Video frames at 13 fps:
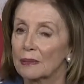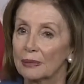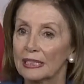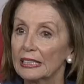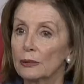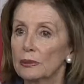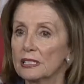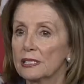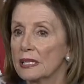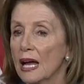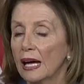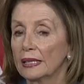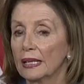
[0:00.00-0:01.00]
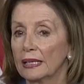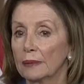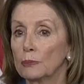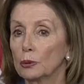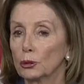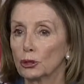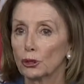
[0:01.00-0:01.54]
But he was not
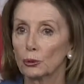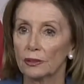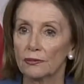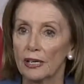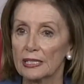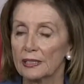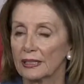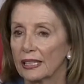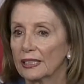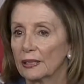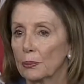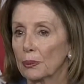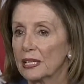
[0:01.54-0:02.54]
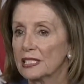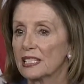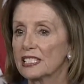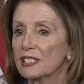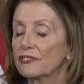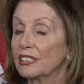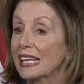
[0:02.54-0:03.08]
able to investigate the
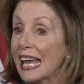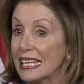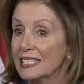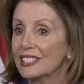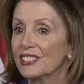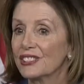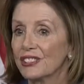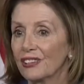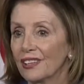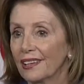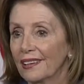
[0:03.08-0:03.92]
president's finances,